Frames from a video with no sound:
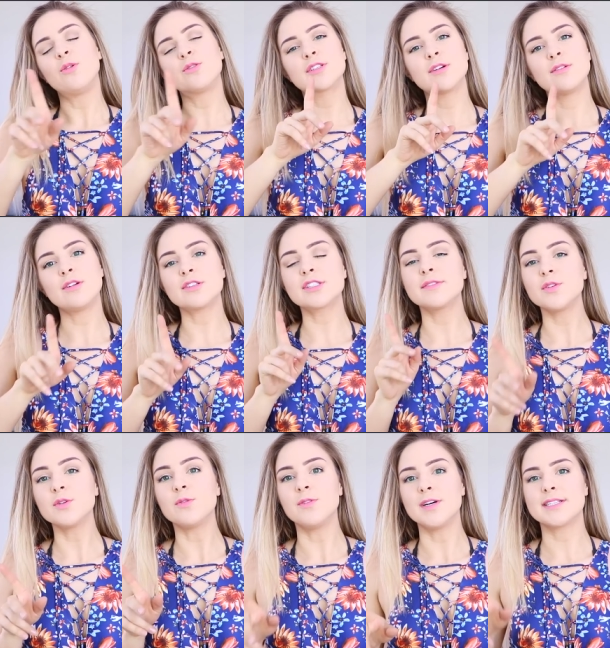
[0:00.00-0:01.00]
Also, lots of
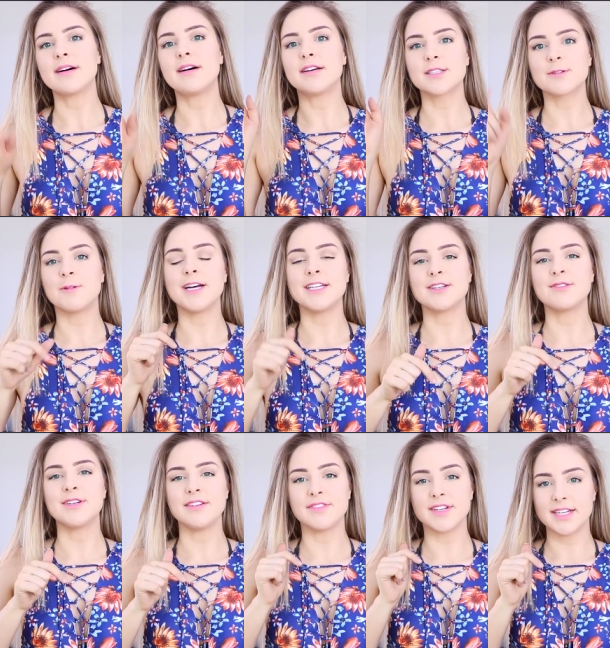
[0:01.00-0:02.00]
you always ask why I don't
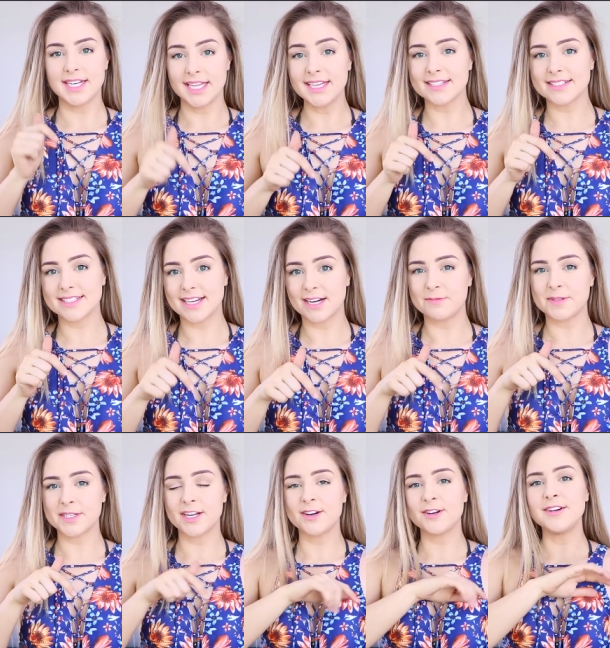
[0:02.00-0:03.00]
leave links down
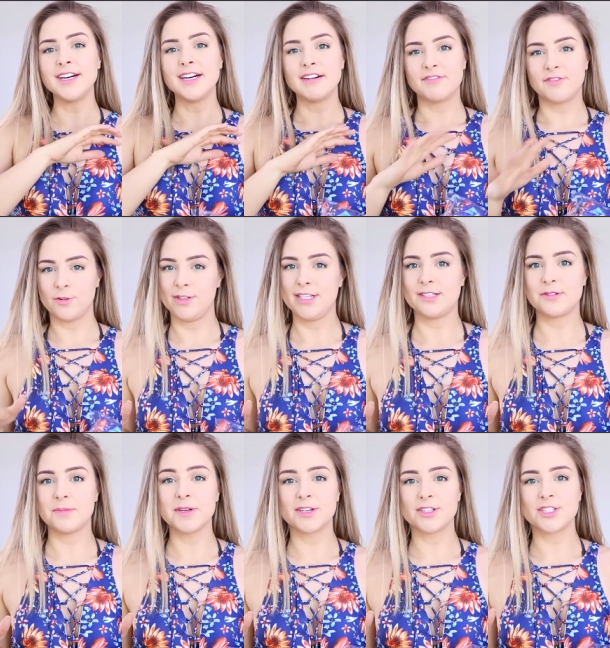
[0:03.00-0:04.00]
below for these
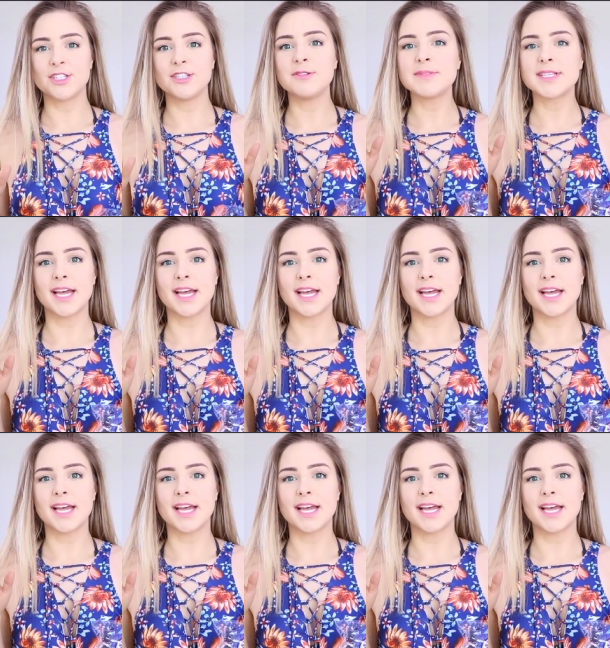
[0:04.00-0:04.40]
swimming costumes,